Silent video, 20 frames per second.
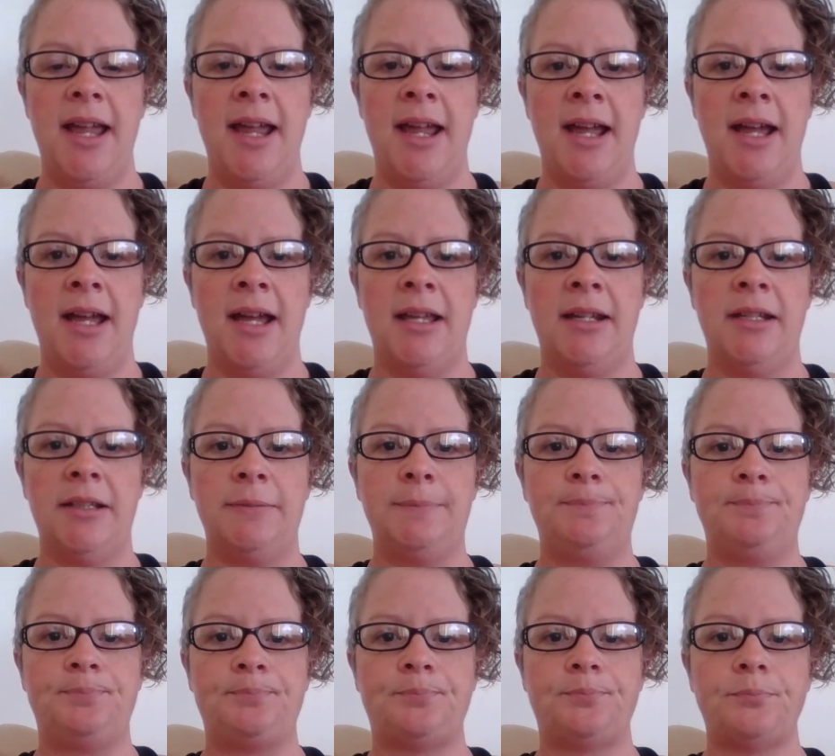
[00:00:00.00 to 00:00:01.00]
And
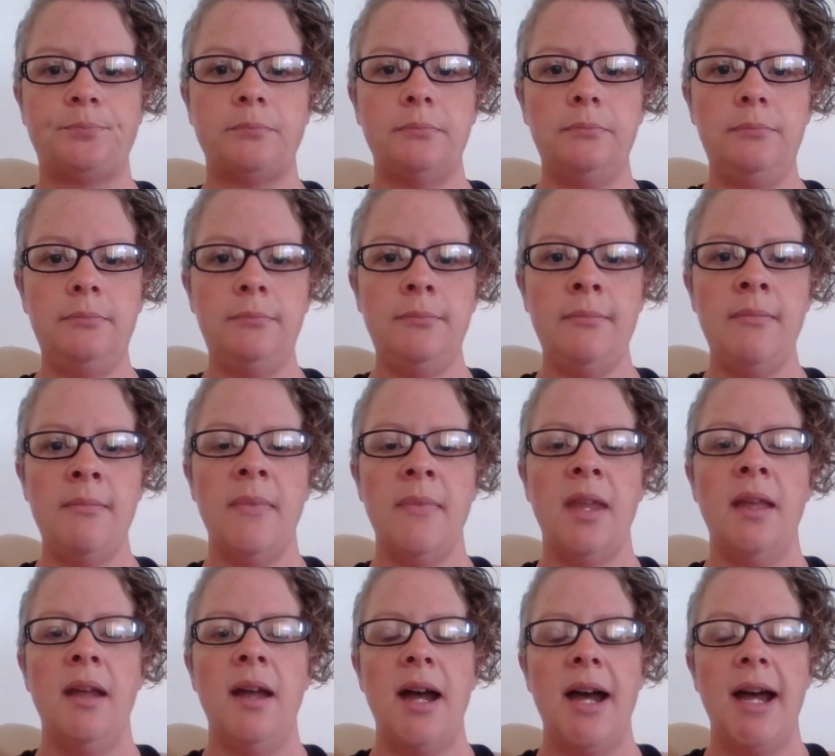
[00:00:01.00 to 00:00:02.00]

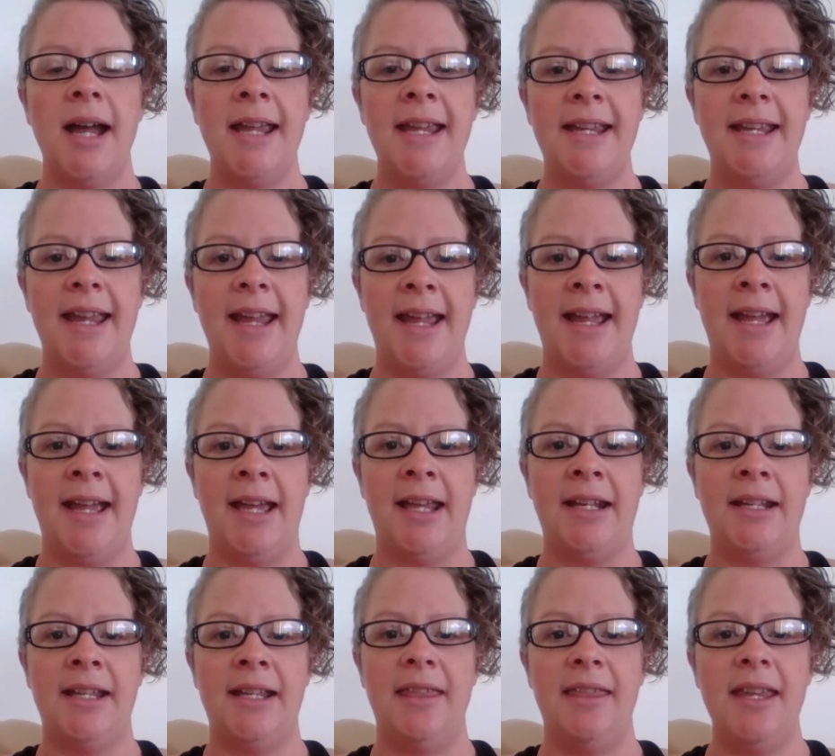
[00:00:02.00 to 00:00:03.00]
I can